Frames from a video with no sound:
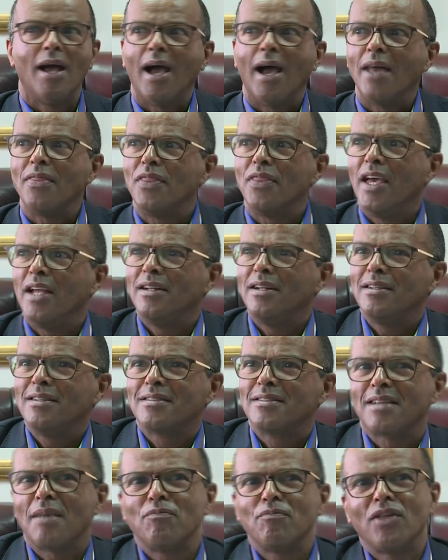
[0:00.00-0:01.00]
and then
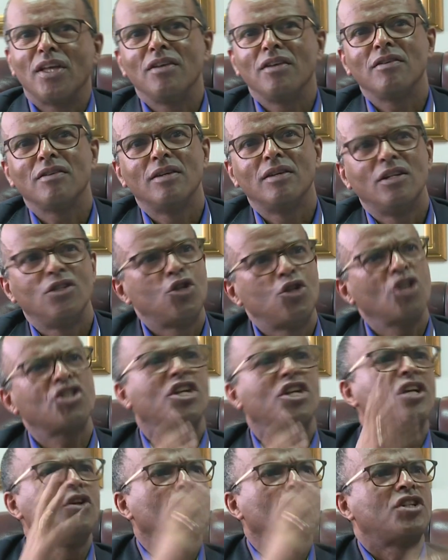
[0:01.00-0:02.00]
something, George
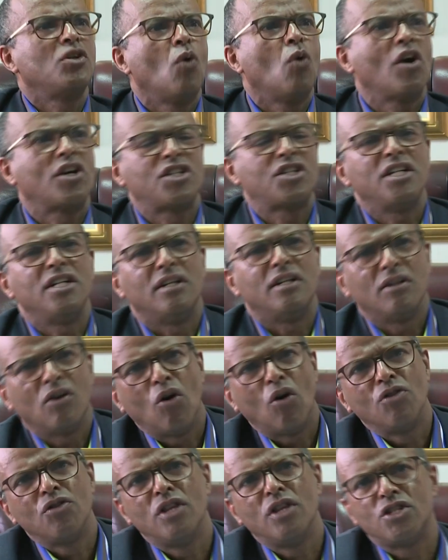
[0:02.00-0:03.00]
Kinoti walked in
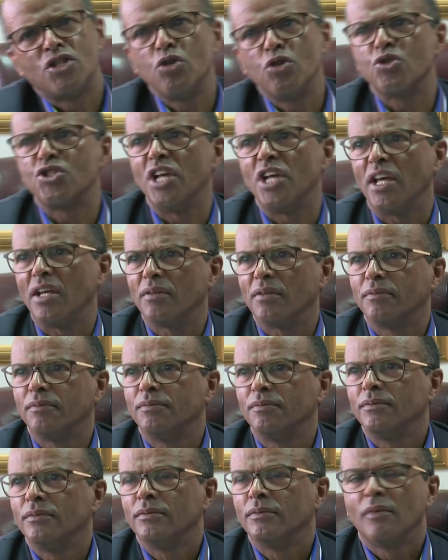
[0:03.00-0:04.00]
on the Tuesday
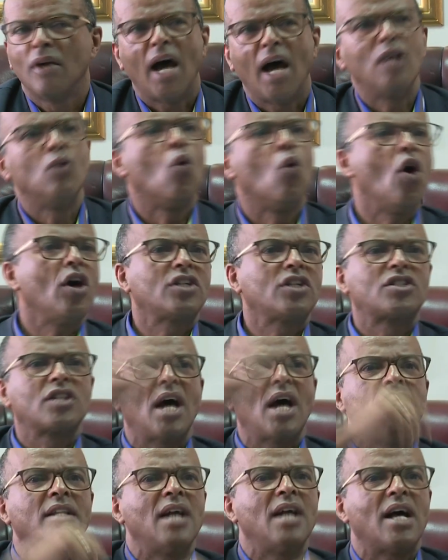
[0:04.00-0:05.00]
and walked
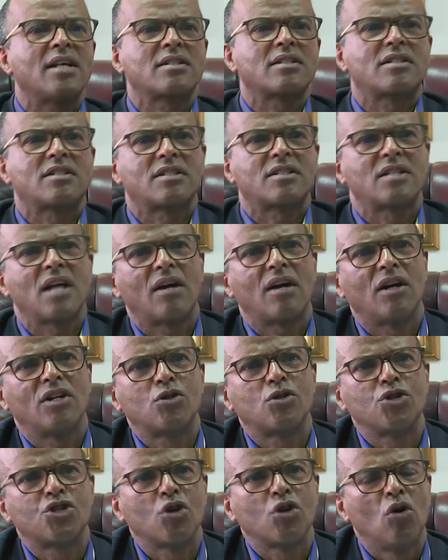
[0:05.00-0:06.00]
and asked Sarah
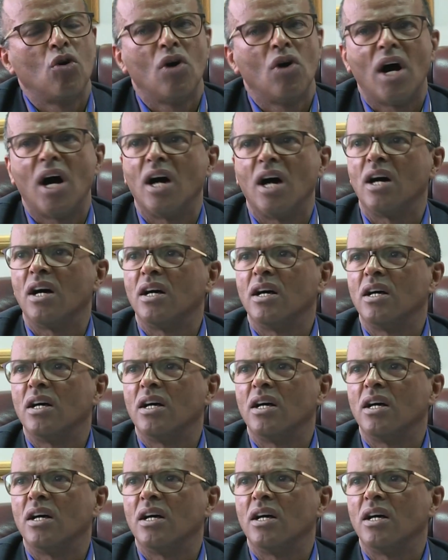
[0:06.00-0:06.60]
to show her